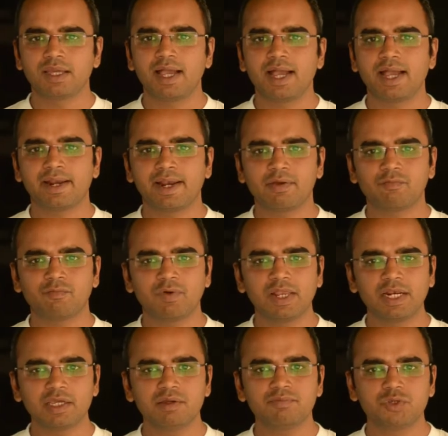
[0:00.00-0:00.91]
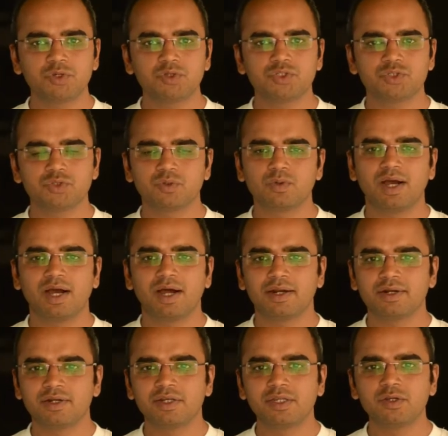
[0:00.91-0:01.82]
and I welcome you to
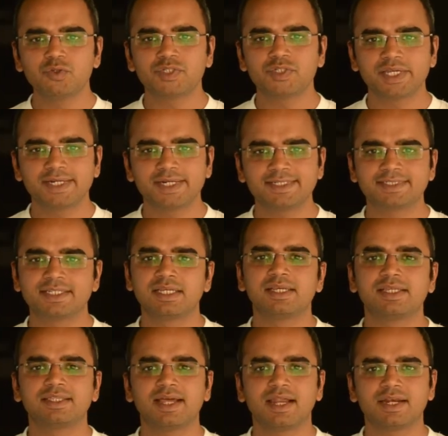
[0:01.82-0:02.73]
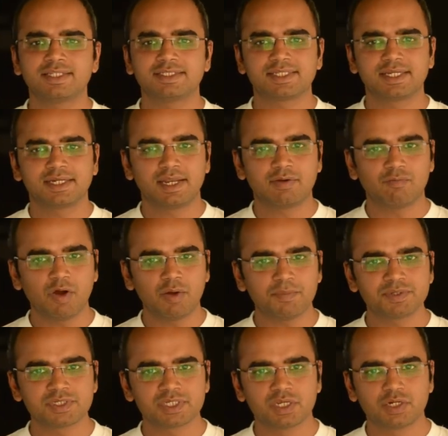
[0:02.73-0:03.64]
our new series, that is
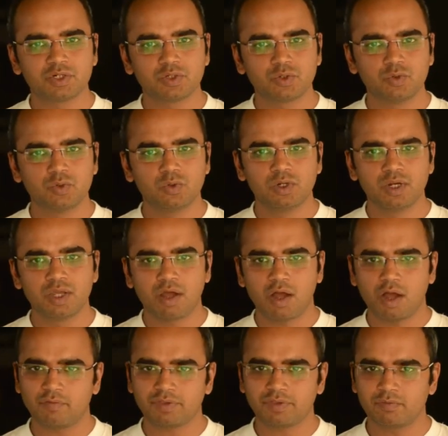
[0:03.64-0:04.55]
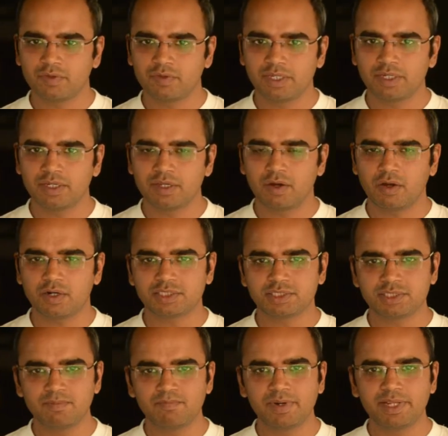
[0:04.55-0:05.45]
DevOps Tool of the Week, or
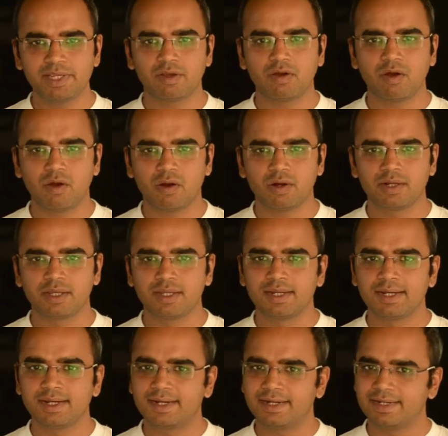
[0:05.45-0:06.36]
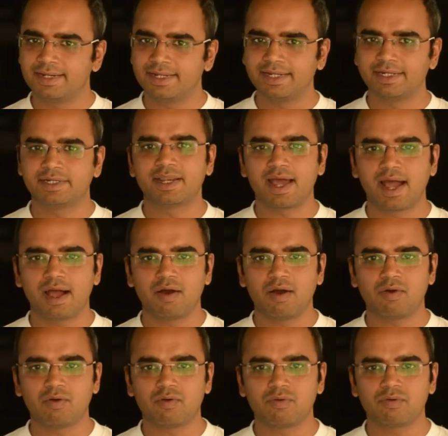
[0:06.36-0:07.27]
simply called D T O
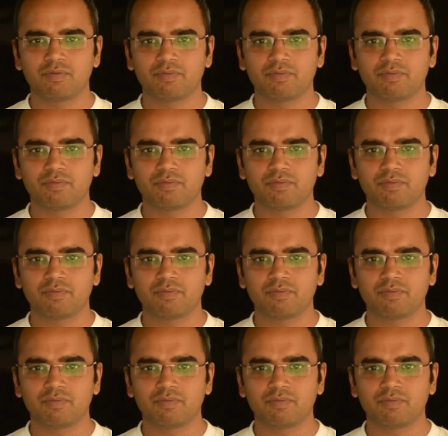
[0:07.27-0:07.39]
W.